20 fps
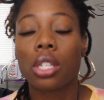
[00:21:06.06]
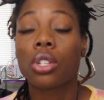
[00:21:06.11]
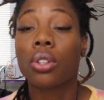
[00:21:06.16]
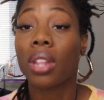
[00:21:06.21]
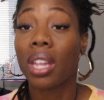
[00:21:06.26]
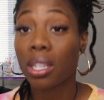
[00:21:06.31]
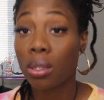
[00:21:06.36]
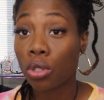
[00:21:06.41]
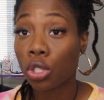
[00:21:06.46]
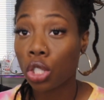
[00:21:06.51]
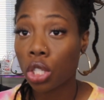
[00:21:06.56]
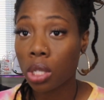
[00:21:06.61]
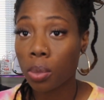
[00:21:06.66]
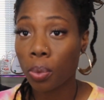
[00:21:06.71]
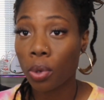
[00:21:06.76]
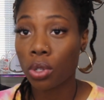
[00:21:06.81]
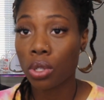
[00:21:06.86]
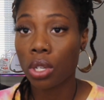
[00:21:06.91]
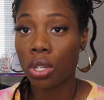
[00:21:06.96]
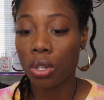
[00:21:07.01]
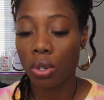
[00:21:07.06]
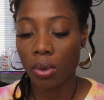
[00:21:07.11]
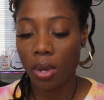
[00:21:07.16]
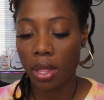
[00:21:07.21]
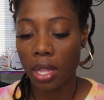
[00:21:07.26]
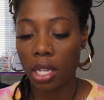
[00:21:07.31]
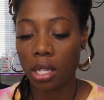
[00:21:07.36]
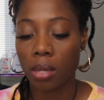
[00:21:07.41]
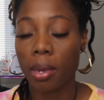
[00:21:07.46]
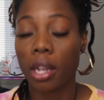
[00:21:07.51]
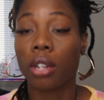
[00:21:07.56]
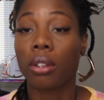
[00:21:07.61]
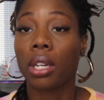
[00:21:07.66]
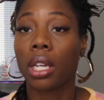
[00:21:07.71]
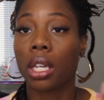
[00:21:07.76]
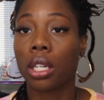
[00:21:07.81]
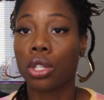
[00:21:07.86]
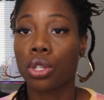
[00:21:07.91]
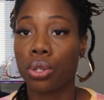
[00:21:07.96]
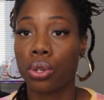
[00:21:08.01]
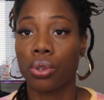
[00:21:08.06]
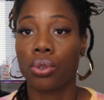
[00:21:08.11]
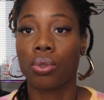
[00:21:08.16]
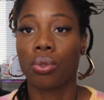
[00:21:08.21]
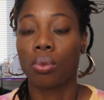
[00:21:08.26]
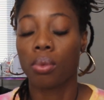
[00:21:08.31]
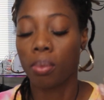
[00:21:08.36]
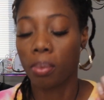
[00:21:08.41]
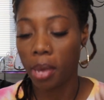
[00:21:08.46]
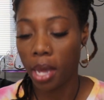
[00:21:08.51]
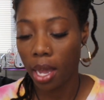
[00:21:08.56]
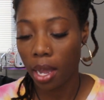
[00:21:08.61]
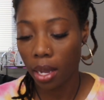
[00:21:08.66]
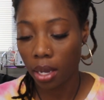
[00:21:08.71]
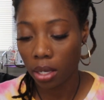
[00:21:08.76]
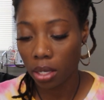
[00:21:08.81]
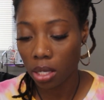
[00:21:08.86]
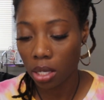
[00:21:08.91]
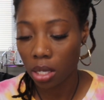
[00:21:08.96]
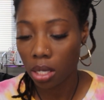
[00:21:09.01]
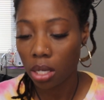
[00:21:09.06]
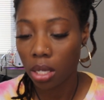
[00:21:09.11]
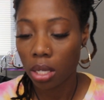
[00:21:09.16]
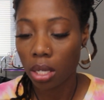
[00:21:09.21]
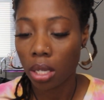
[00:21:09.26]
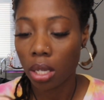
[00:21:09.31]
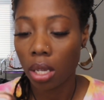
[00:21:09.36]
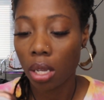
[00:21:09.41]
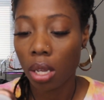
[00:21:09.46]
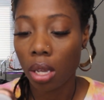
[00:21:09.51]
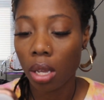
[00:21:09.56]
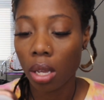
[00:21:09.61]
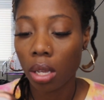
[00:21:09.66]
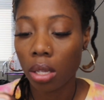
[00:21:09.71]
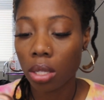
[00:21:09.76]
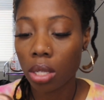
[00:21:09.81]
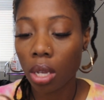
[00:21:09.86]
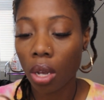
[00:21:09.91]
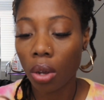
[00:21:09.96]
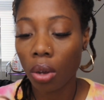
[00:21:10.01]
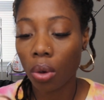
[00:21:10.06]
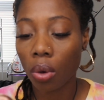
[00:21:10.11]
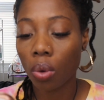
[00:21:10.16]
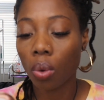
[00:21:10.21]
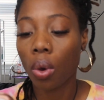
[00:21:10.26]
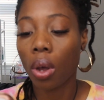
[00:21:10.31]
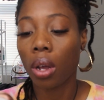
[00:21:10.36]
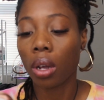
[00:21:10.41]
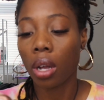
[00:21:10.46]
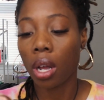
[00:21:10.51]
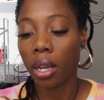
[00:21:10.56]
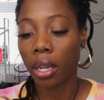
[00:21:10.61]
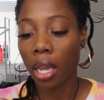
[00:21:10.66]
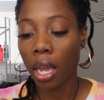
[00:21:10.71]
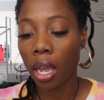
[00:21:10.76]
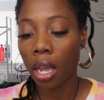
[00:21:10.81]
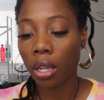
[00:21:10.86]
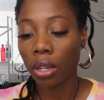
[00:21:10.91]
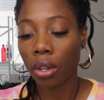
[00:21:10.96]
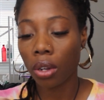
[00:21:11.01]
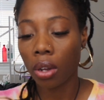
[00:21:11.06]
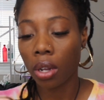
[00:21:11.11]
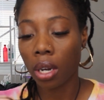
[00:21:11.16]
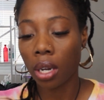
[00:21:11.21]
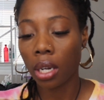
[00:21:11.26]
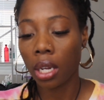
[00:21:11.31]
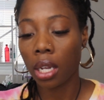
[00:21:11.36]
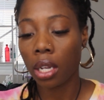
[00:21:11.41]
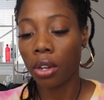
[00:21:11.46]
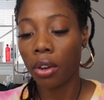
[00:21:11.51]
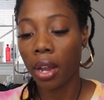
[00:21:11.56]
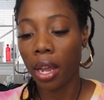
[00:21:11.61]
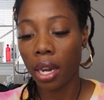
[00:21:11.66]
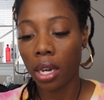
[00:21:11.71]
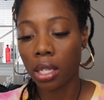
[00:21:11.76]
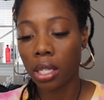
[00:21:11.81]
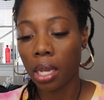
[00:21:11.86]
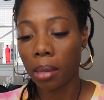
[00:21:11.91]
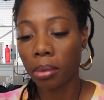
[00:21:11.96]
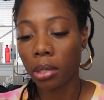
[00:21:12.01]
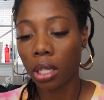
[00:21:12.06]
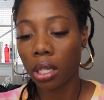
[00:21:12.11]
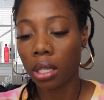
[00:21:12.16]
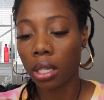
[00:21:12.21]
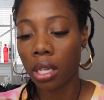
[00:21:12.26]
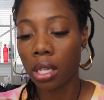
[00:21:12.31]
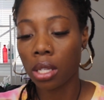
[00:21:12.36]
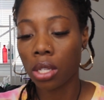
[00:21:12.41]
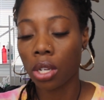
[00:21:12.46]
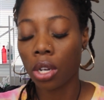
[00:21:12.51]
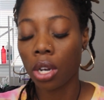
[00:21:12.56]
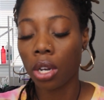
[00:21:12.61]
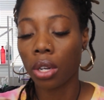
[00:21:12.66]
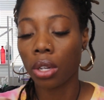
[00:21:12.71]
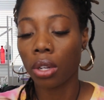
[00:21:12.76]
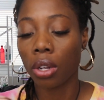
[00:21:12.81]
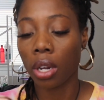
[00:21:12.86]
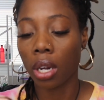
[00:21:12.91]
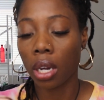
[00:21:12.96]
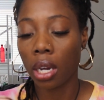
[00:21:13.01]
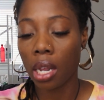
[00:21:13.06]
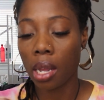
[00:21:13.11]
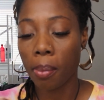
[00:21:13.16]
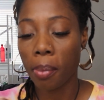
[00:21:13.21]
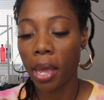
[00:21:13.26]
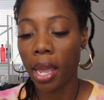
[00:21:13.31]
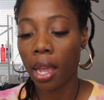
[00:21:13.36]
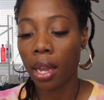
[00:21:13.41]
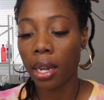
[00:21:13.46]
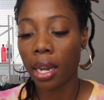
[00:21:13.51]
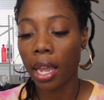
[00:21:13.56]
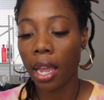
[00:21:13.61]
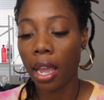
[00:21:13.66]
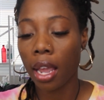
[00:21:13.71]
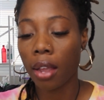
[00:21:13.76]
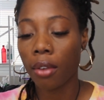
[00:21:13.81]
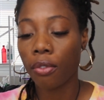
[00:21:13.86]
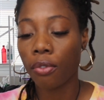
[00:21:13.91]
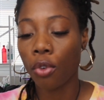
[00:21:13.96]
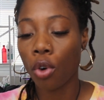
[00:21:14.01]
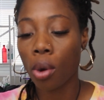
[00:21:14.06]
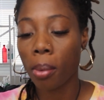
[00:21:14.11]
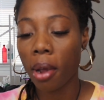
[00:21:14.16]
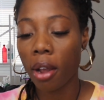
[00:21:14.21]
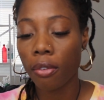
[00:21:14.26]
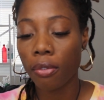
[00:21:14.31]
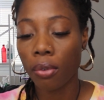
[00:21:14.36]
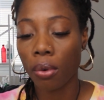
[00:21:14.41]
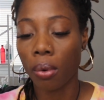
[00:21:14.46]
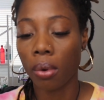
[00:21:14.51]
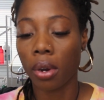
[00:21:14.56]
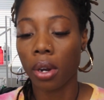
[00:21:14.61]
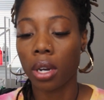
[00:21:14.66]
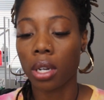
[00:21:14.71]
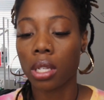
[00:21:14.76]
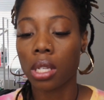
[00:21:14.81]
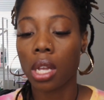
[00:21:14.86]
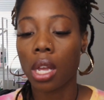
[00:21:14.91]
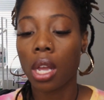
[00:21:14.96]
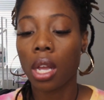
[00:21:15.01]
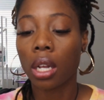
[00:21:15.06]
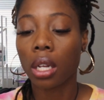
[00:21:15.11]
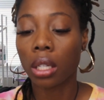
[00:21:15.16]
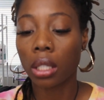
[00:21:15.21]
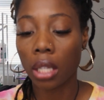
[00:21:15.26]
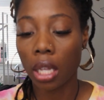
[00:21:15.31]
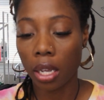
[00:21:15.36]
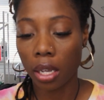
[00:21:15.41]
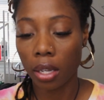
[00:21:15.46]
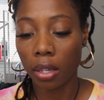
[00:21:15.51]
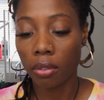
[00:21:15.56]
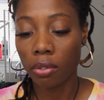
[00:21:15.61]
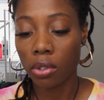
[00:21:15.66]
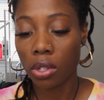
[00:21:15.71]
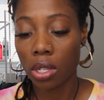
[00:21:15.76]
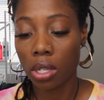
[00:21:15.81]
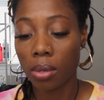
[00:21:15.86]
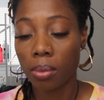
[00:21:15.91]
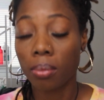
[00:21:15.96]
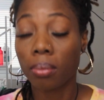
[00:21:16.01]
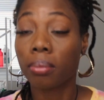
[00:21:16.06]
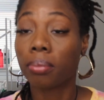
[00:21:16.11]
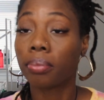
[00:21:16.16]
So that's what you're supposed to do, and that's why you need 2 bags. So again, you're gonna need your antiseptic cleanser, you're gonna need a band-aid, 4x4s, gloves,